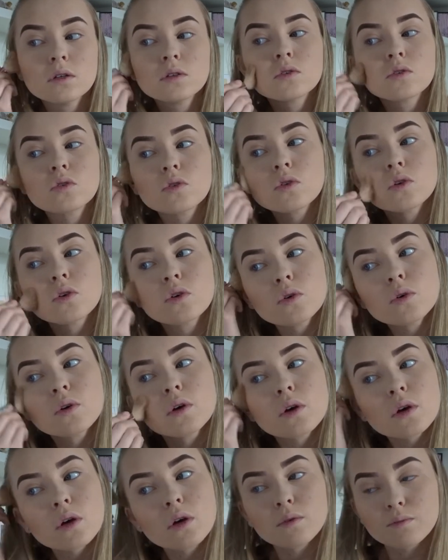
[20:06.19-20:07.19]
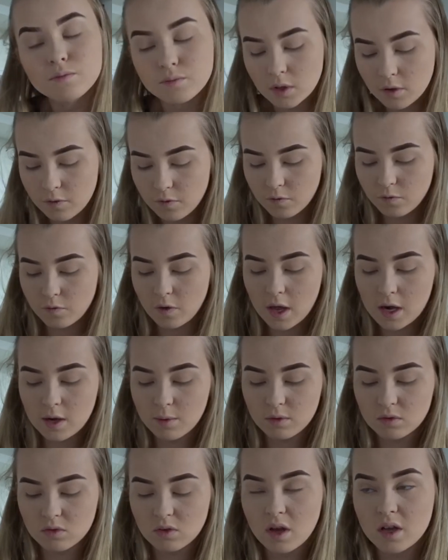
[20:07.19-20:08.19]
So yeah, if
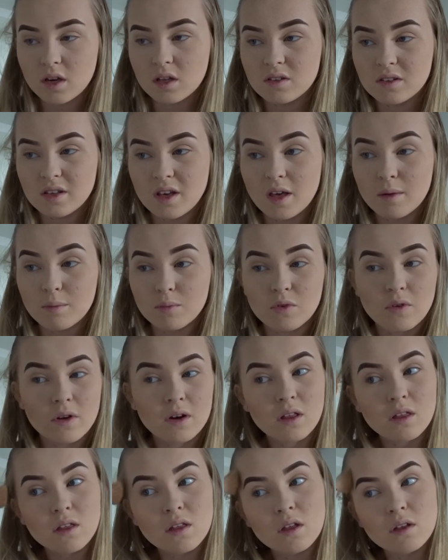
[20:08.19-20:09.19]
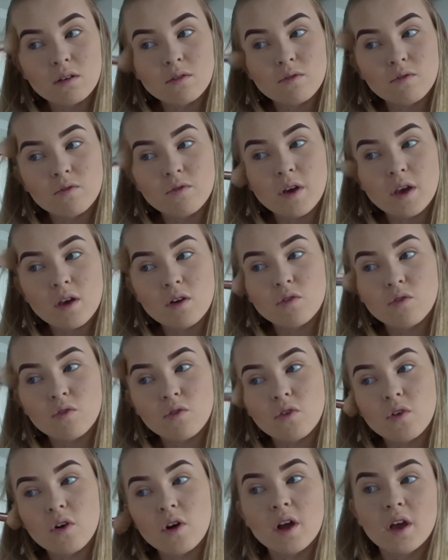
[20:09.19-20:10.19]
anyone's got any tips or anything, feel
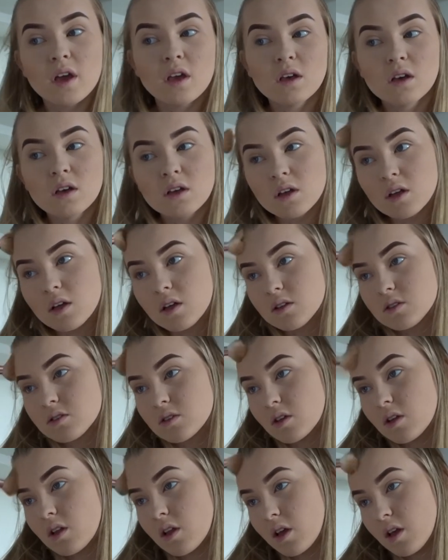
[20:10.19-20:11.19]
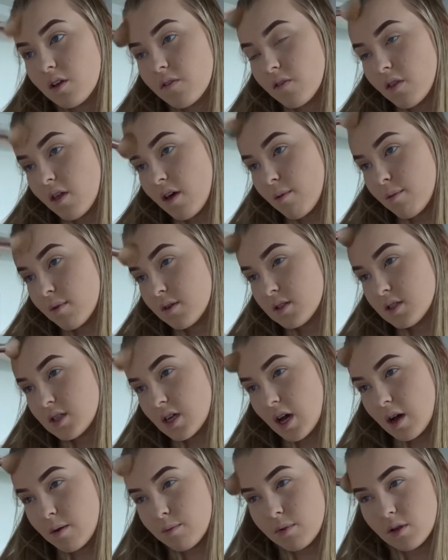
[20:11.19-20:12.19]
free to leave them
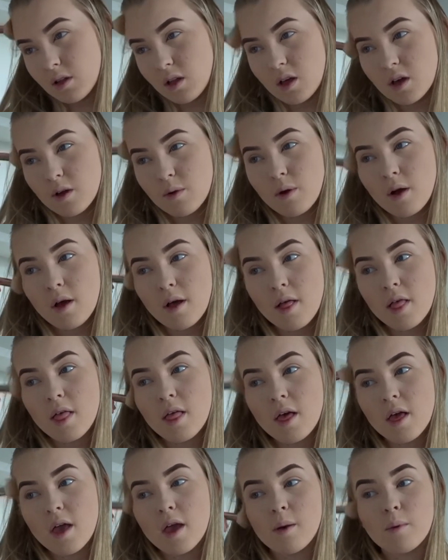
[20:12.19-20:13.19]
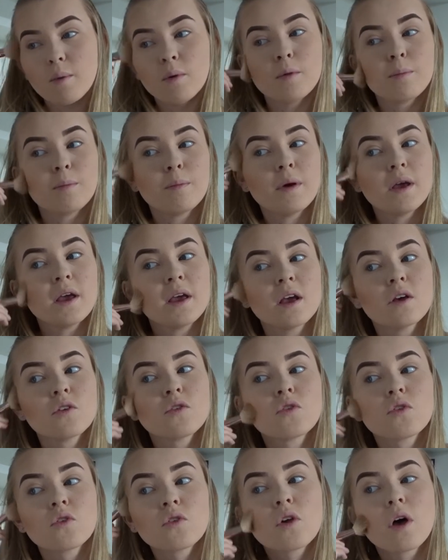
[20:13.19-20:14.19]
down below. It would be
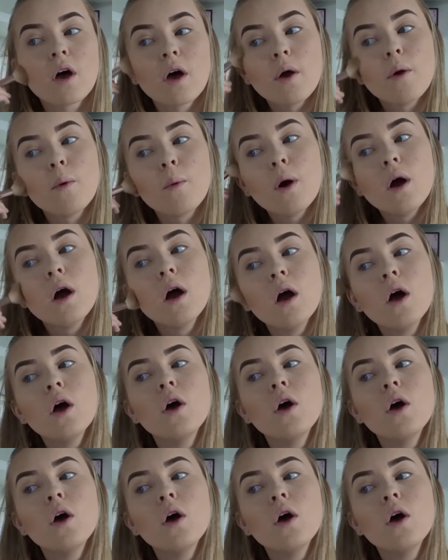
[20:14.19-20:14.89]
so